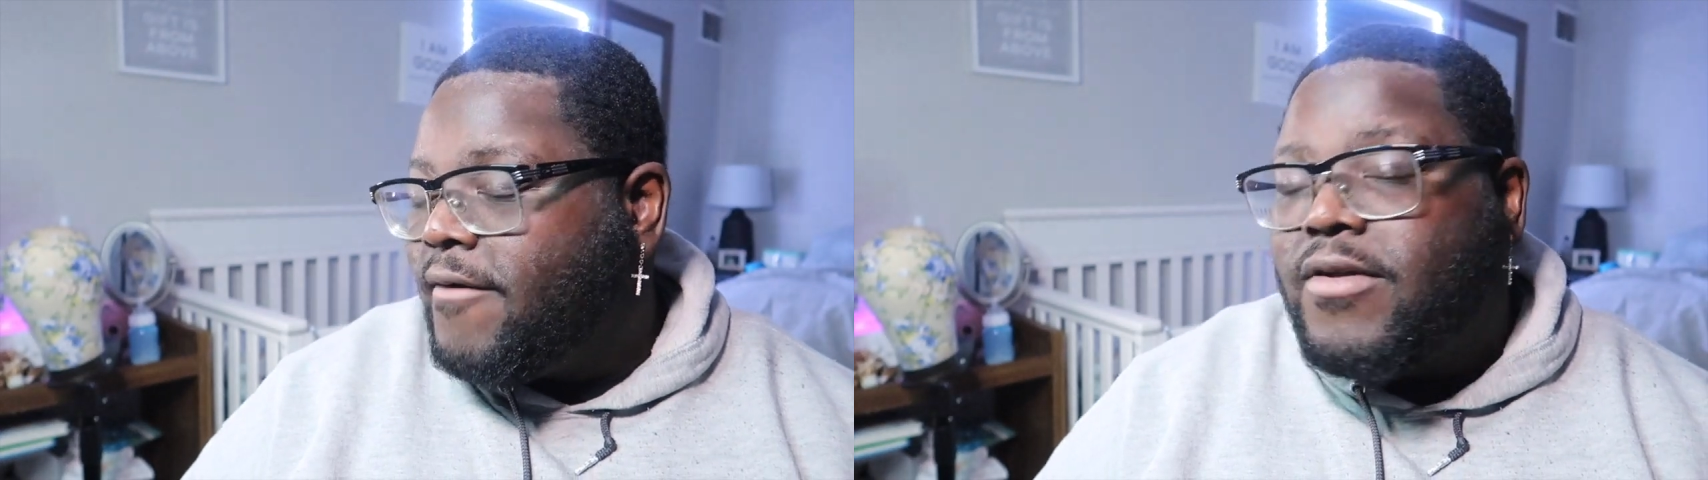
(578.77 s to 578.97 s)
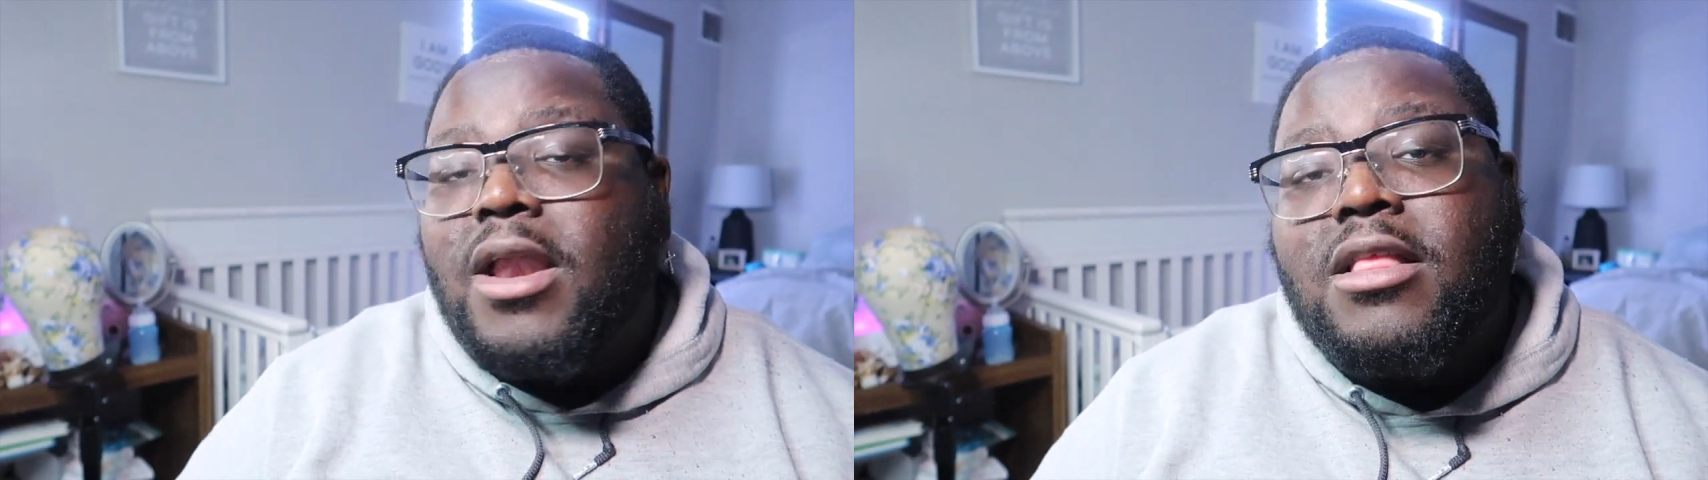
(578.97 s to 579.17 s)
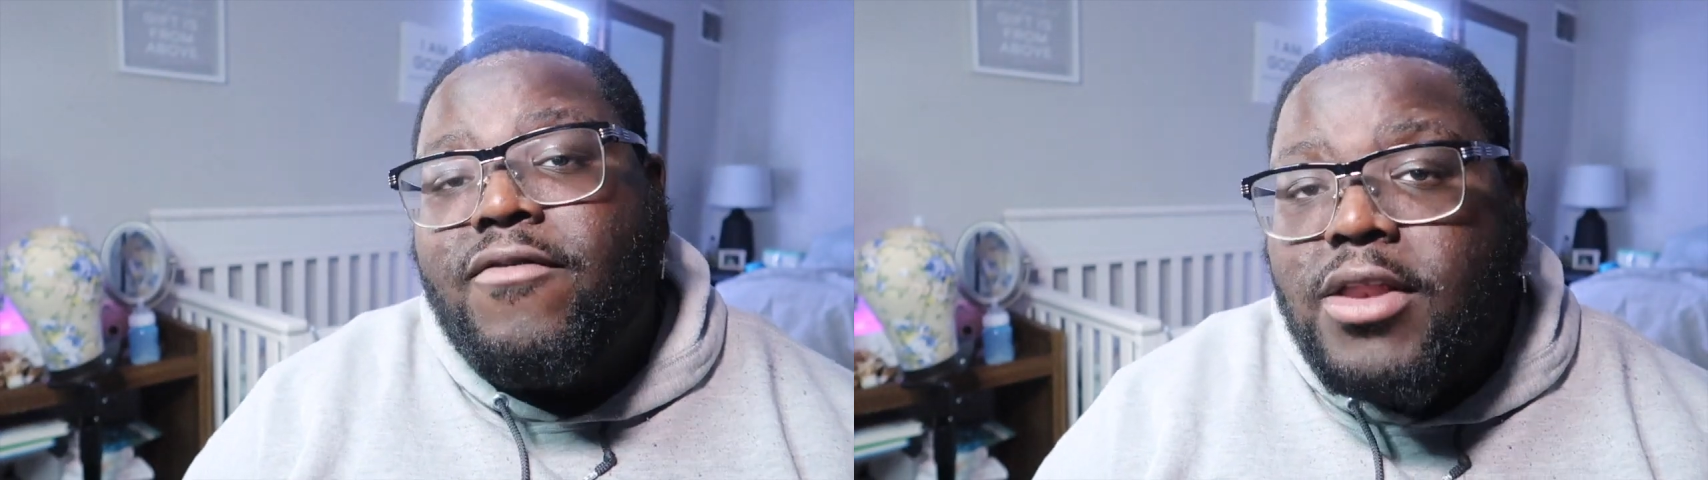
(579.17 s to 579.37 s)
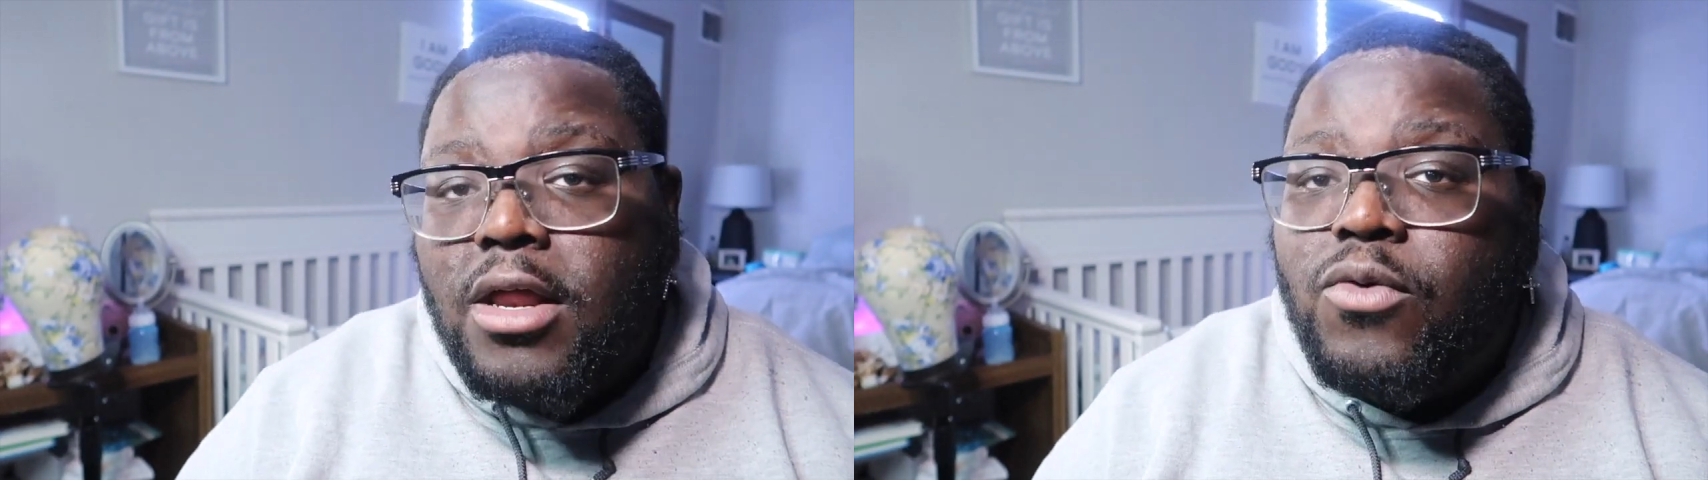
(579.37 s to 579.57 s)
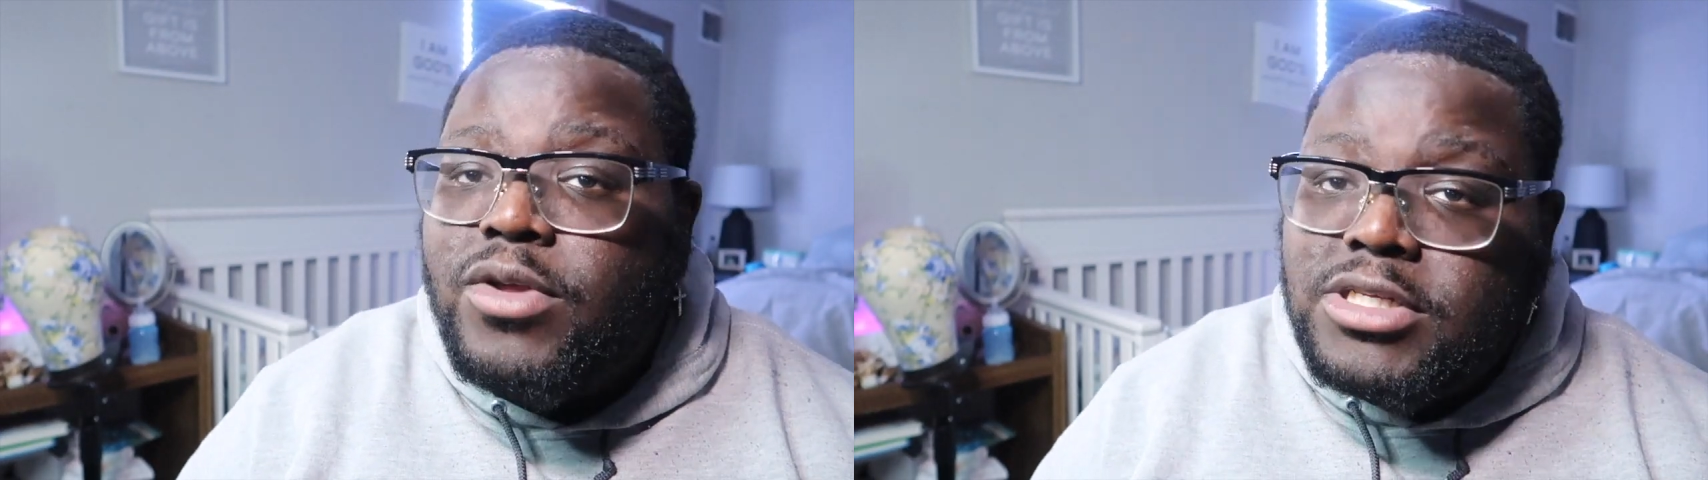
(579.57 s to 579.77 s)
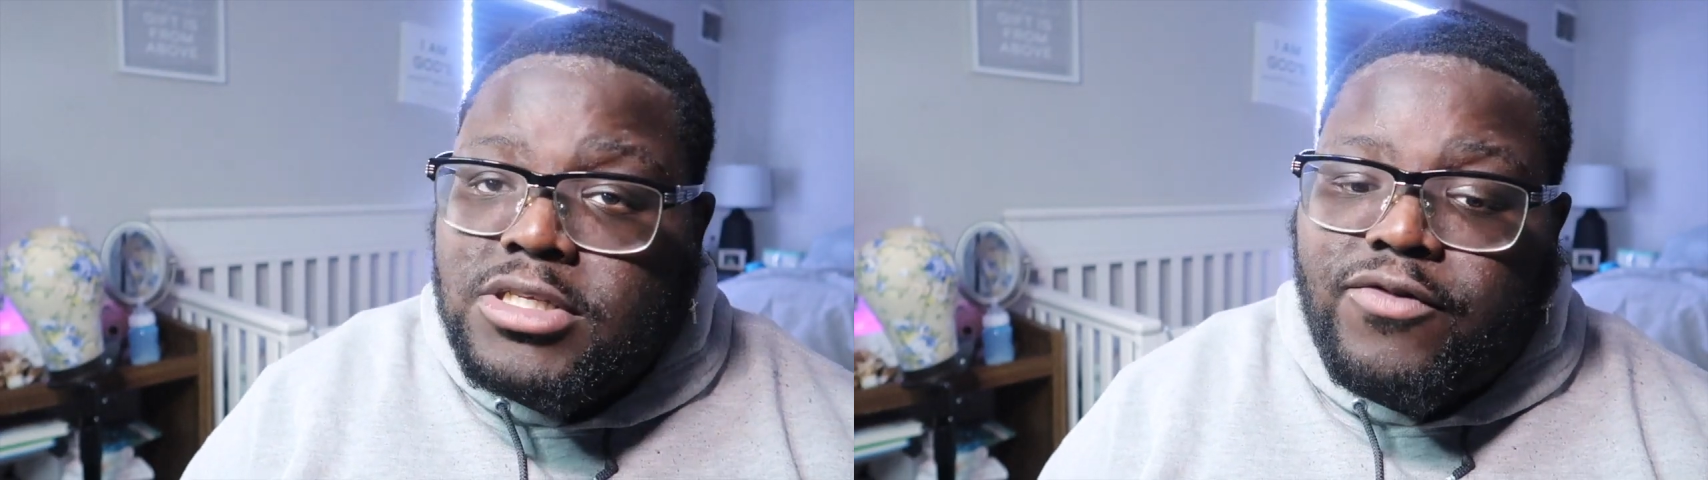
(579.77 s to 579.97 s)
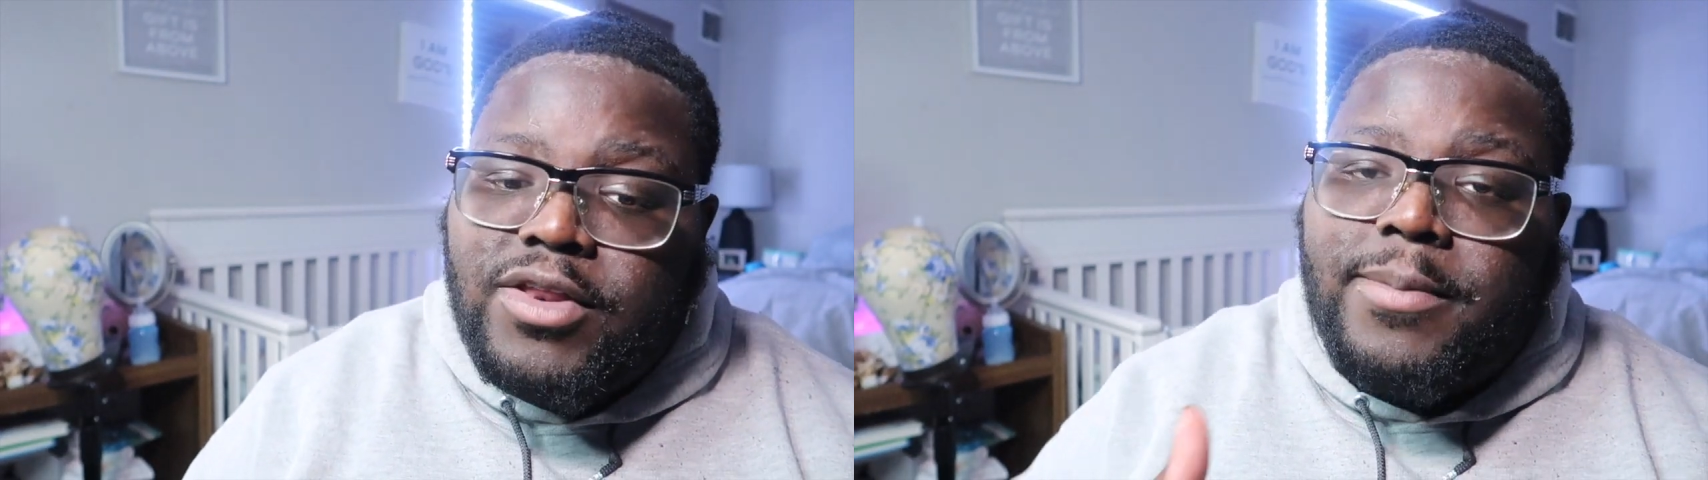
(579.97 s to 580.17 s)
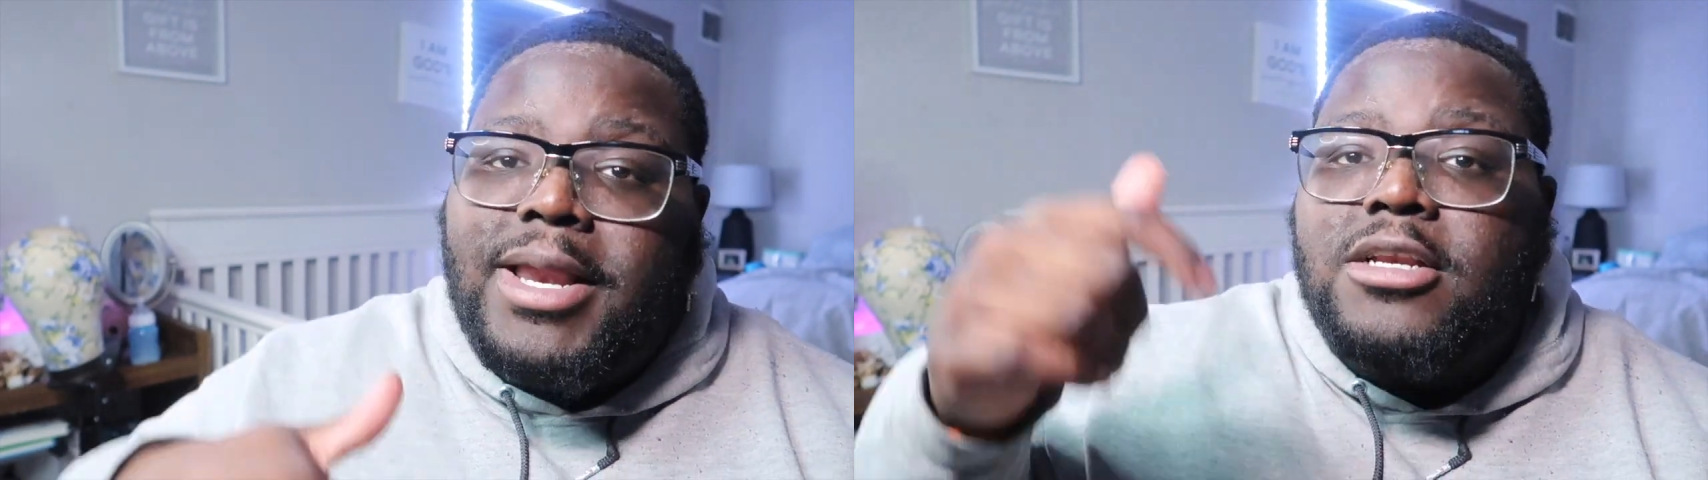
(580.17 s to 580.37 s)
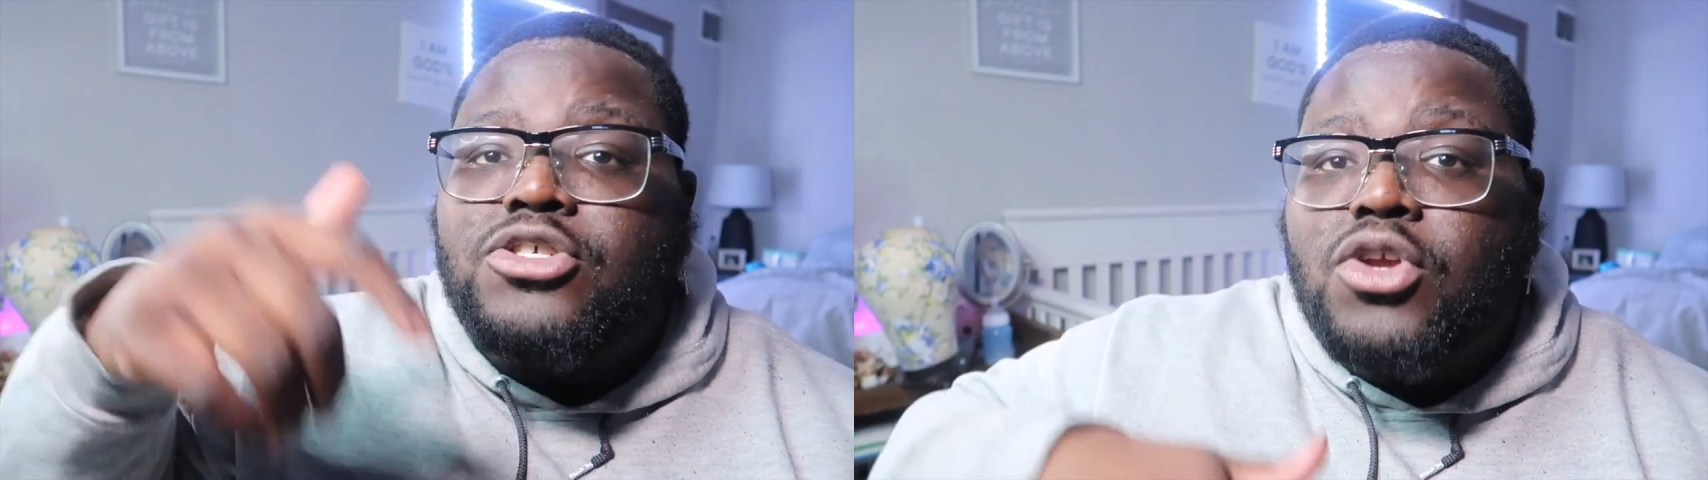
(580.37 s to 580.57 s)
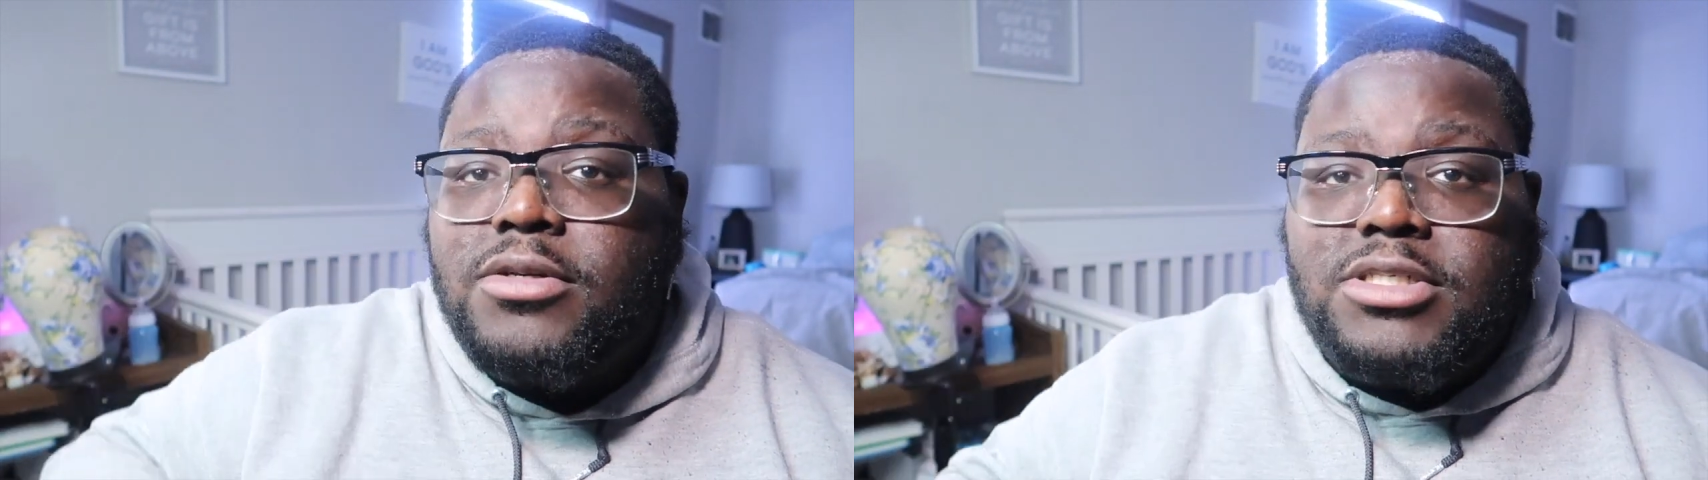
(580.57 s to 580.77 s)
if y'all like that video, the link to the video be down in the
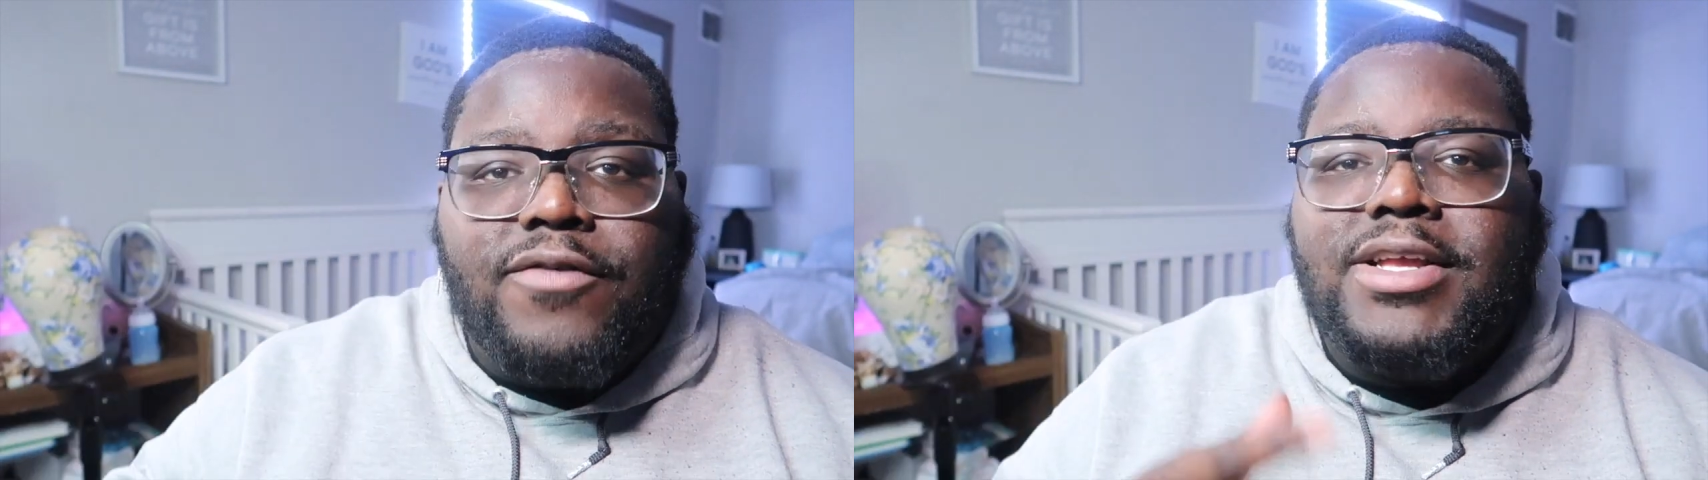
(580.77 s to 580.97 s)
description.